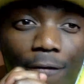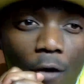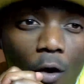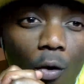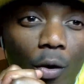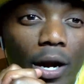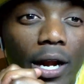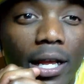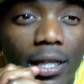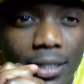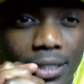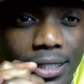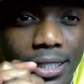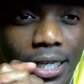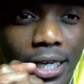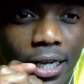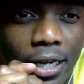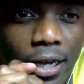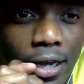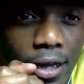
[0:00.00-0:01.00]
forward and
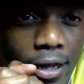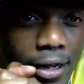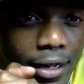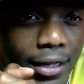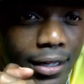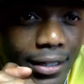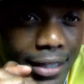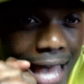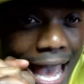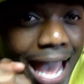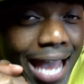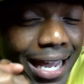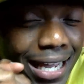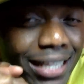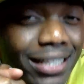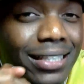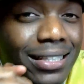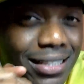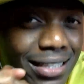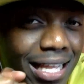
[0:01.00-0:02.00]
see. That
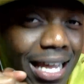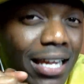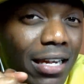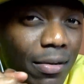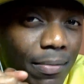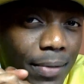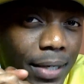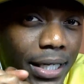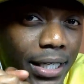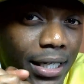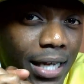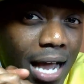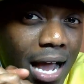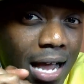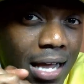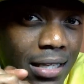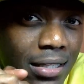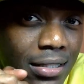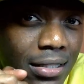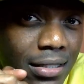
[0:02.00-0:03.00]
is Slender Man,
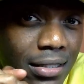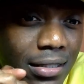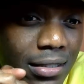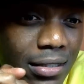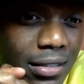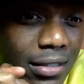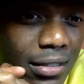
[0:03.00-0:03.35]
guys.